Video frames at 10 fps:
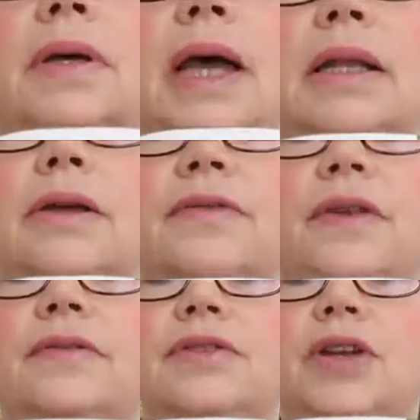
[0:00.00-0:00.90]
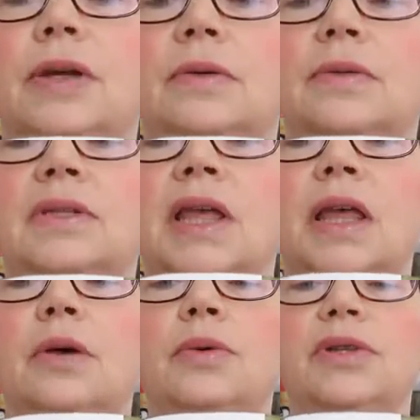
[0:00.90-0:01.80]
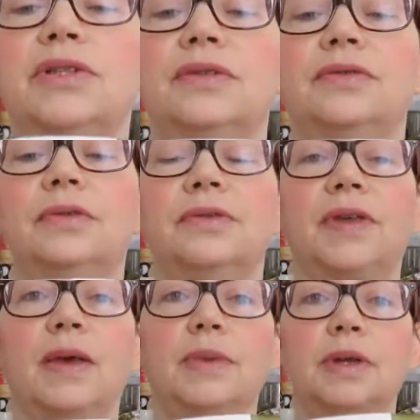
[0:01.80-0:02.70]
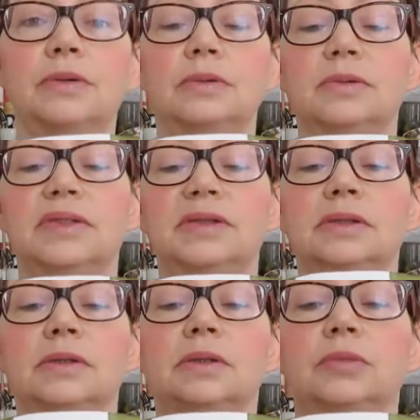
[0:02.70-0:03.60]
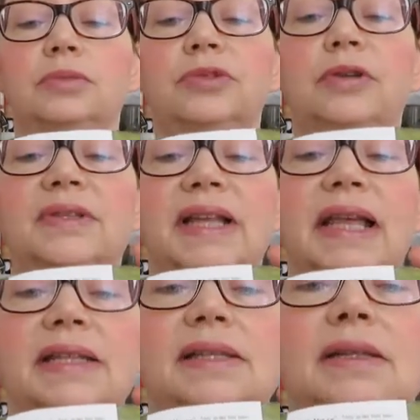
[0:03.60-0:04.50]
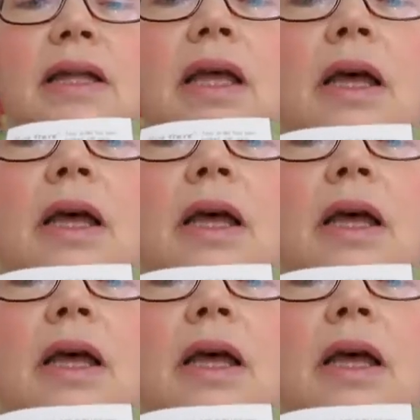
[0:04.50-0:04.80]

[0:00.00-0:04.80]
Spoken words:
aloe vera gels, which are full of chemicals and processed,